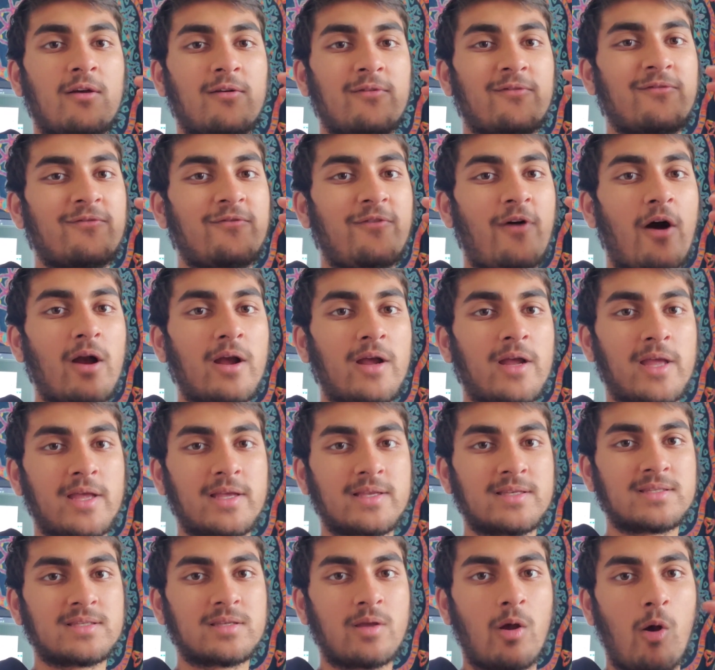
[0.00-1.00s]

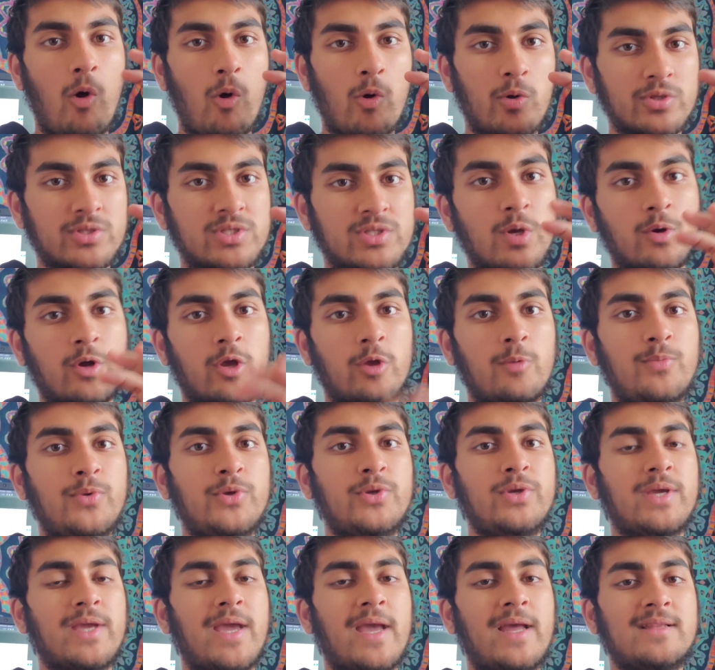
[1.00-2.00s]
Fungus also
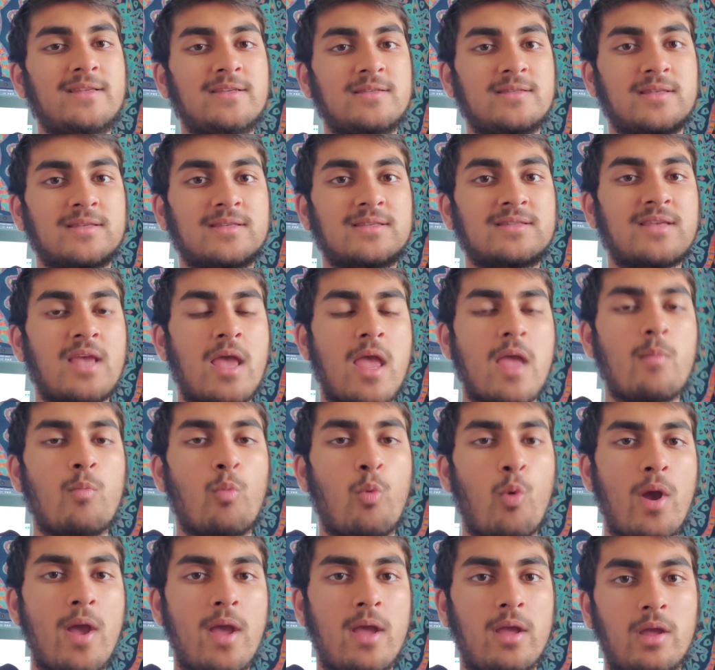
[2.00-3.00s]
communicates in the same
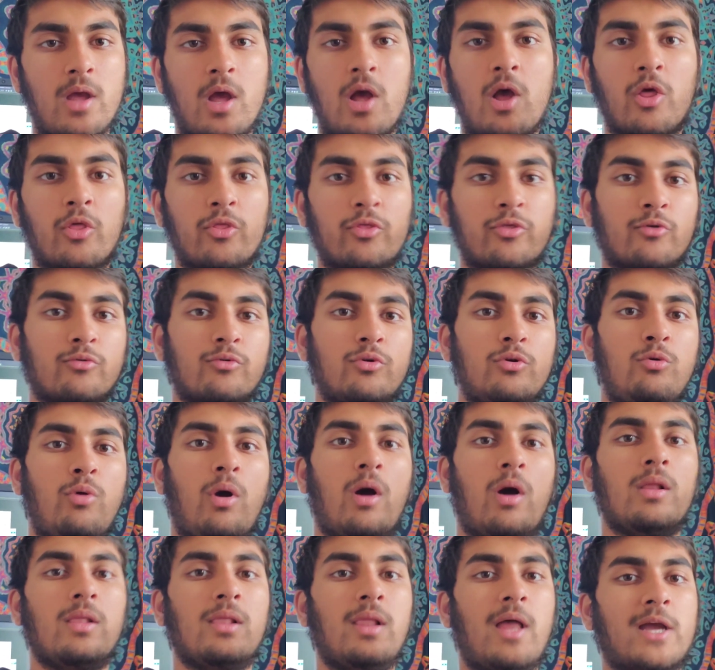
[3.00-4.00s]
way through
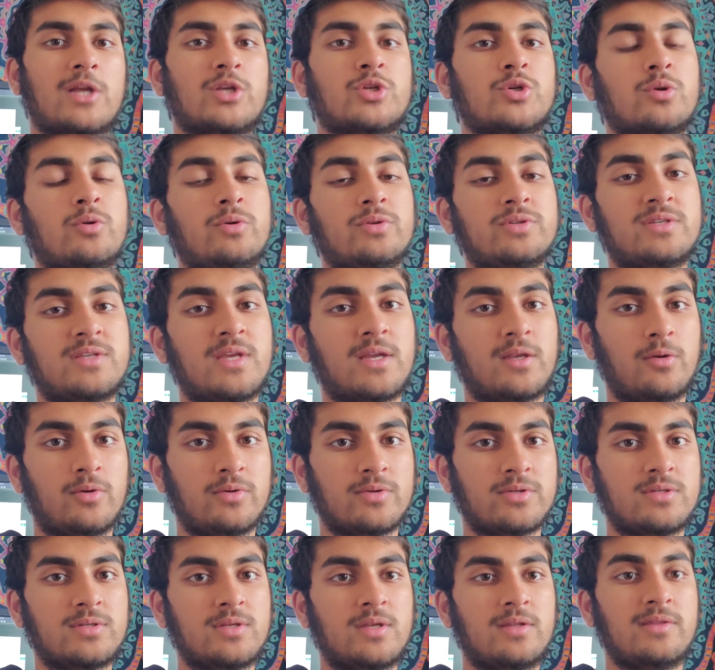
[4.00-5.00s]
electrical
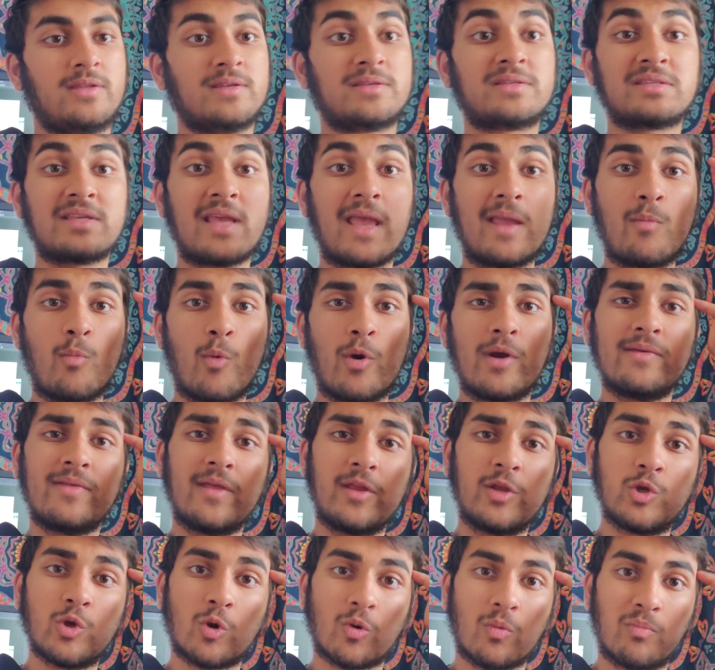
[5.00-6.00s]
signals, the same way
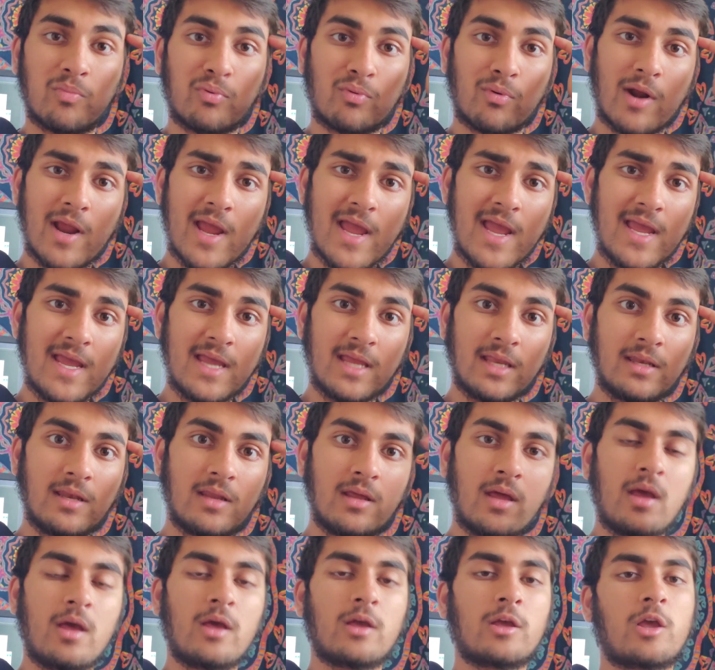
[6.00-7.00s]
that your
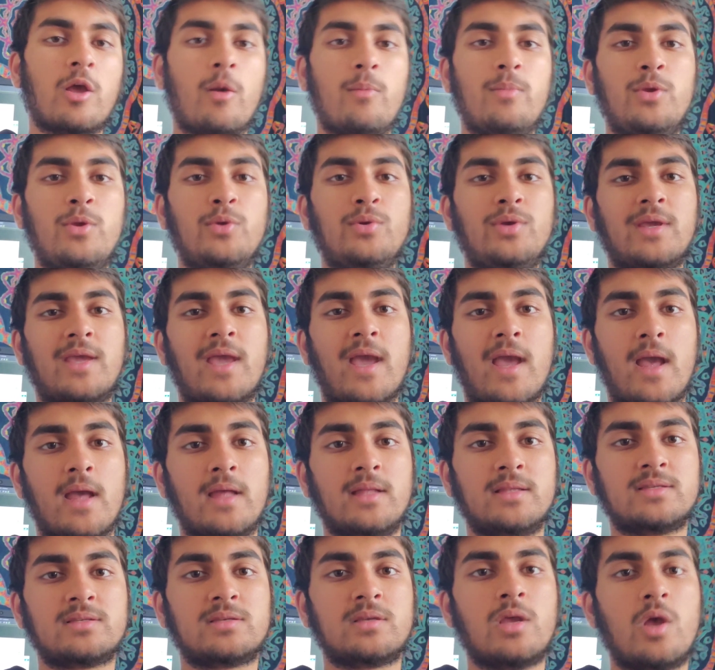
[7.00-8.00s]
brain
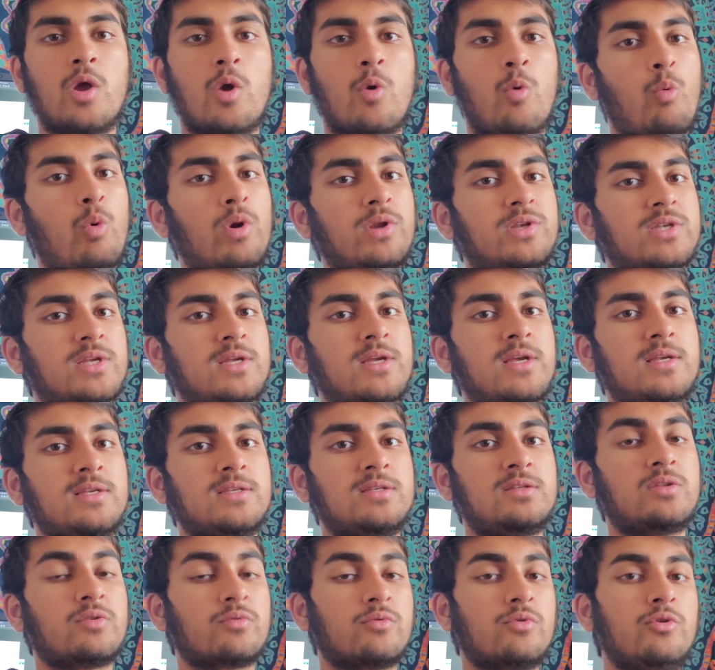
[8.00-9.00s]
communicates, which
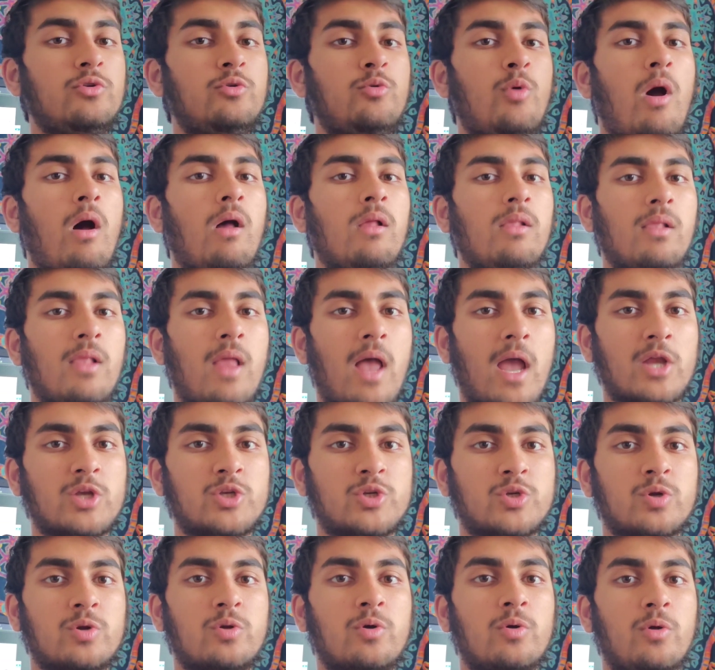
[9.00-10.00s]
is through
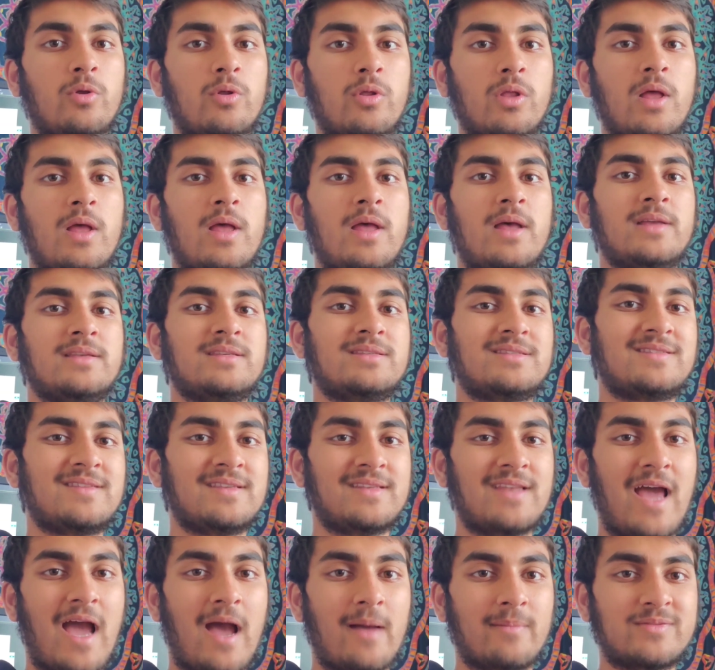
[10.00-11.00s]
electrical
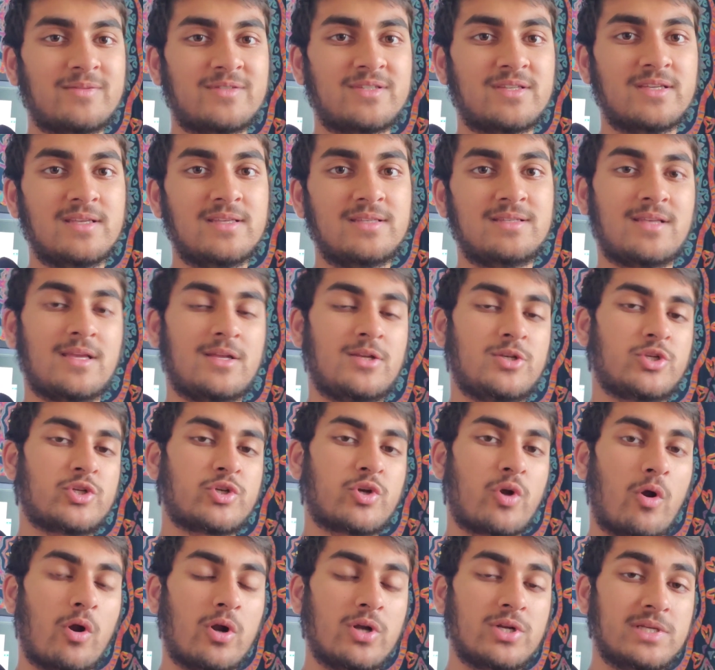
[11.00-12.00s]
synapses and
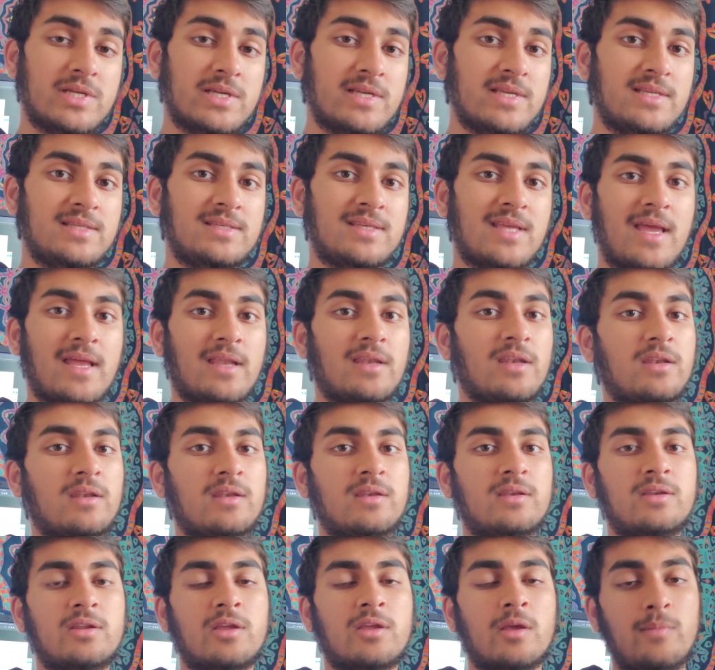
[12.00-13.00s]
charges
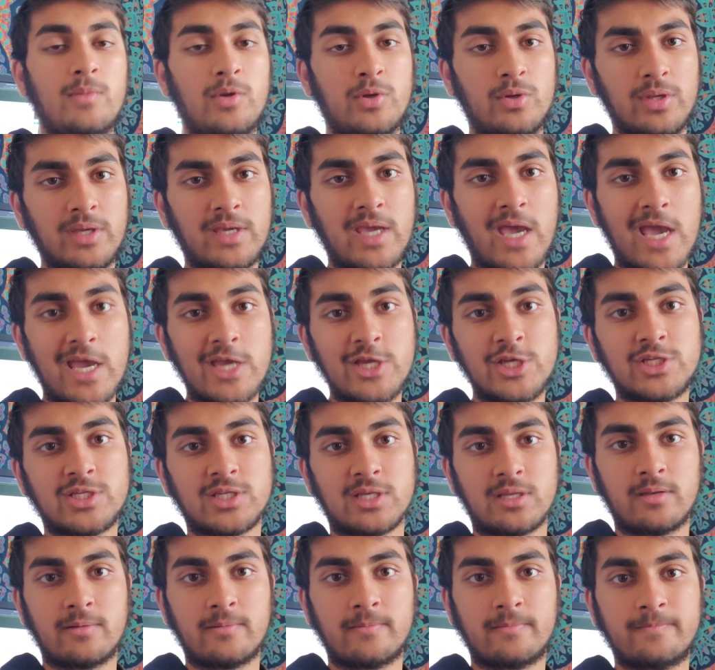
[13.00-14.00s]
and
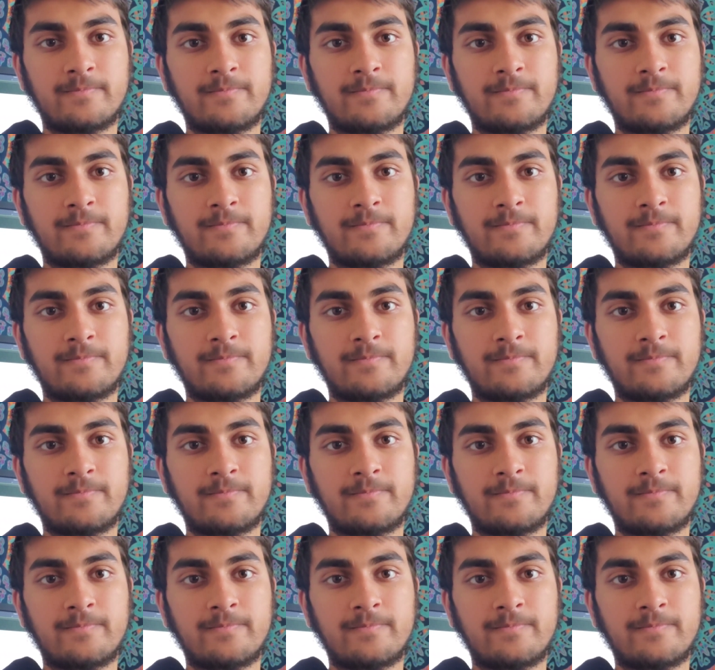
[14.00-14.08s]
communication.